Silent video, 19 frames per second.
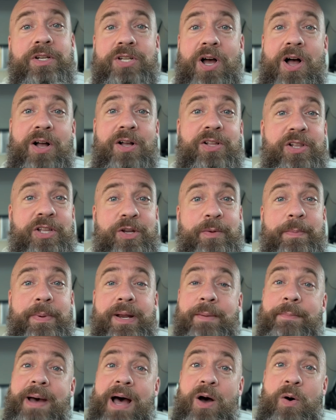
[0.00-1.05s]
to talk a little bit
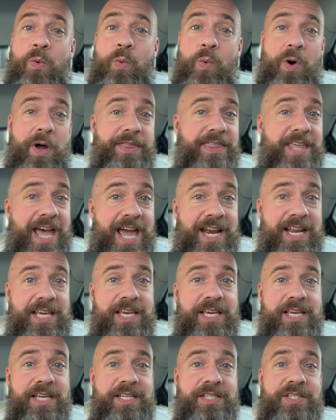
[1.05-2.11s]
about what that
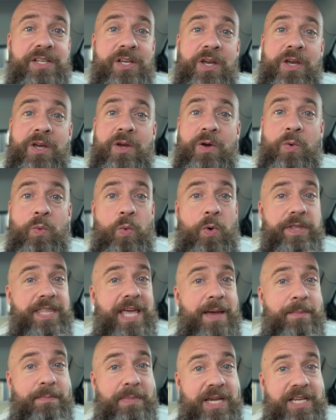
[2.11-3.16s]
is, what
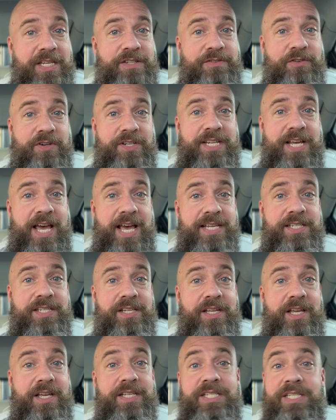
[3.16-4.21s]
that means for
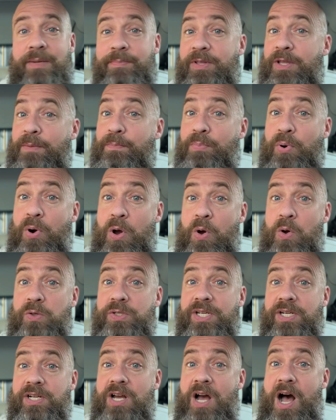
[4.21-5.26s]
Tesla, some of the pros
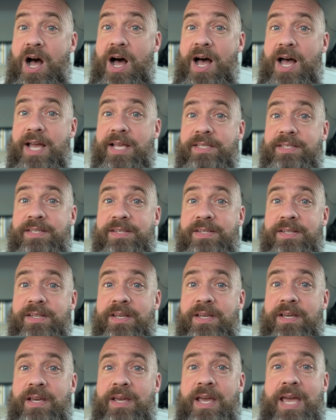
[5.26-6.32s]
and cons,
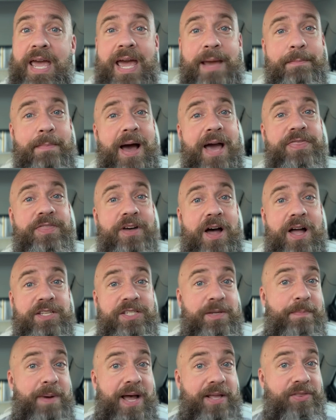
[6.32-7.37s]
and my thoughts
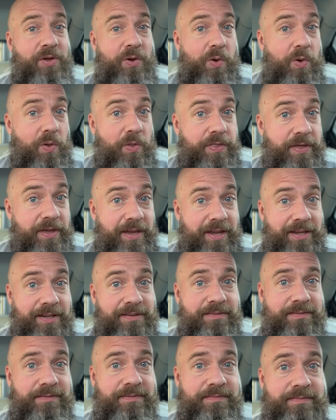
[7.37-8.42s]
about the whole thing.
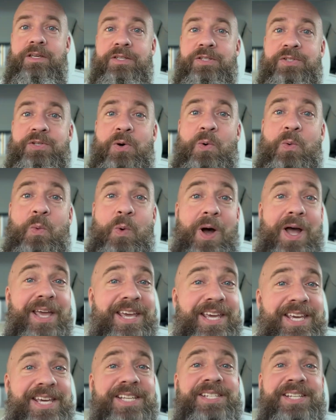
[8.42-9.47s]
So what
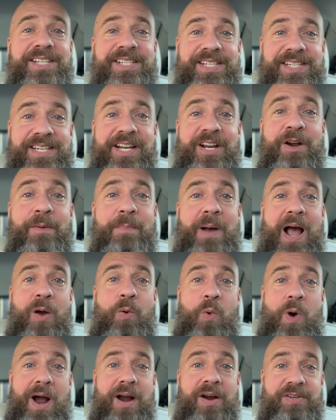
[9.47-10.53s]
is a
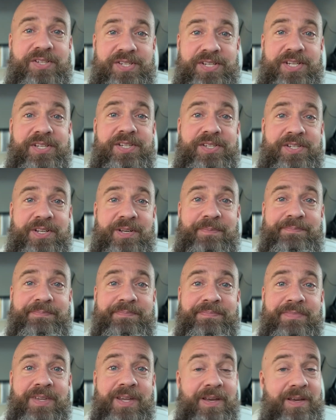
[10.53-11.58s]
steer-by-wire system?
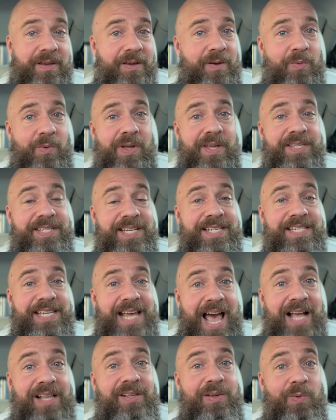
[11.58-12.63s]
Well, it's
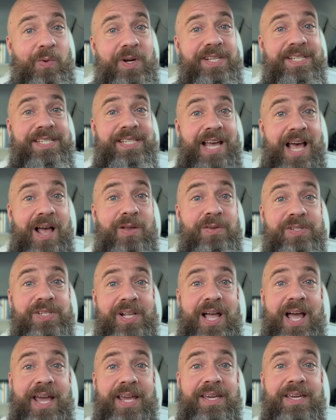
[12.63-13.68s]
exactly what it sounds
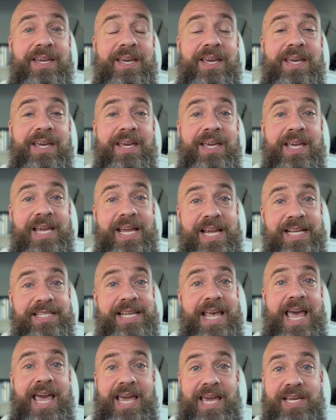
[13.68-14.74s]
like. It's
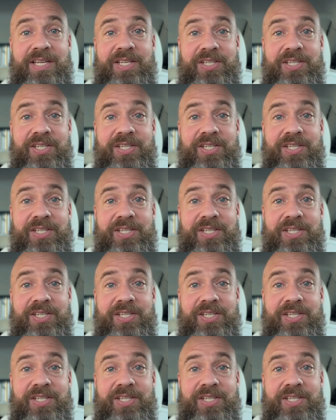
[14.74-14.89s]
a